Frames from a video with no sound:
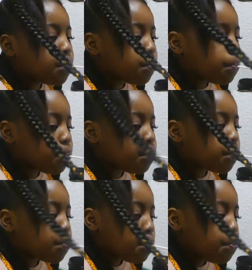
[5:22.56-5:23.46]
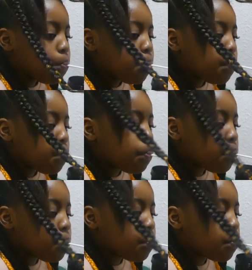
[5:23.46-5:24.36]
doing it. So guys, we are
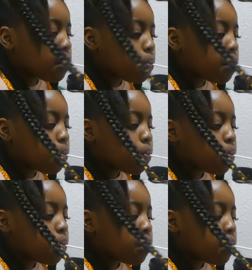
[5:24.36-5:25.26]
about to finish.